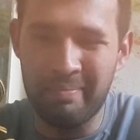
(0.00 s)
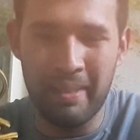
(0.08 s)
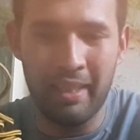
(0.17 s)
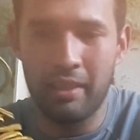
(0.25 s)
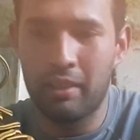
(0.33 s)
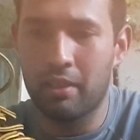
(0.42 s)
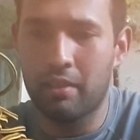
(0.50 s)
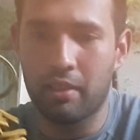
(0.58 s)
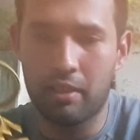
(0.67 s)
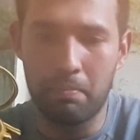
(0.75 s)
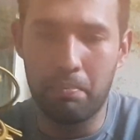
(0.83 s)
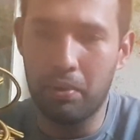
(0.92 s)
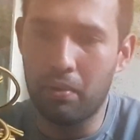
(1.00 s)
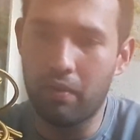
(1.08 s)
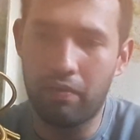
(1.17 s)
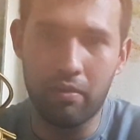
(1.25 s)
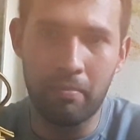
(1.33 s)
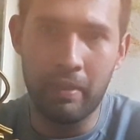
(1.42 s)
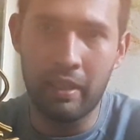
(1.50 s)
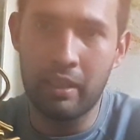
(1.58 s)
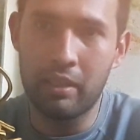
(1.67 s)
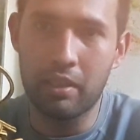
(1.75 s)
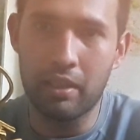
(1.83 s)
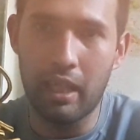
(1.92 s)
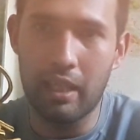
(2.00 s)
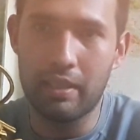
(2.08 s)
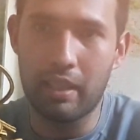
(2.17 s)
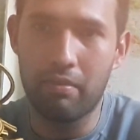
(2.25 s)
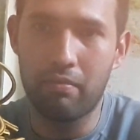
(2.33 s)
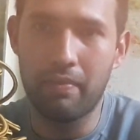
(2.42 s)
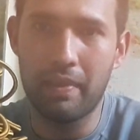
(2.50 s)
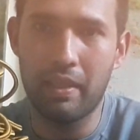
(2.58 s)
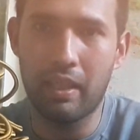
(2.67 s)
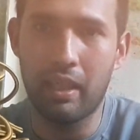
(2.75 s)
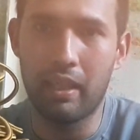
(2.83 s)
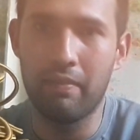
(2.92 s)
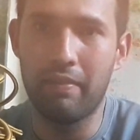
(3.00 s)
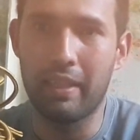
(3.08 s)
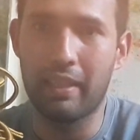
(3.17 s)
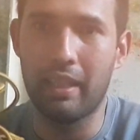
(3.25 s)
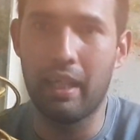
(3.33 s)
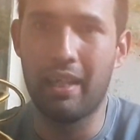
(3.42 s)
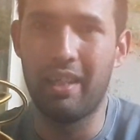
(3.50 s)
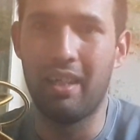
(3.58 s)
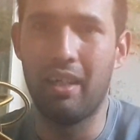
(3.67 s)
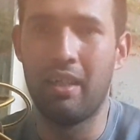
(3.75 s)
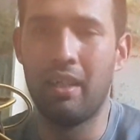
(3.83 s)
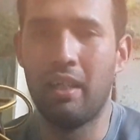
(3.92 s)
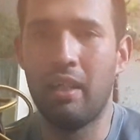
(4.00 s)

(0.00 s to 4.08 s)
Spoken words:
man, it just looks beautiful, man. It just has that kind of like that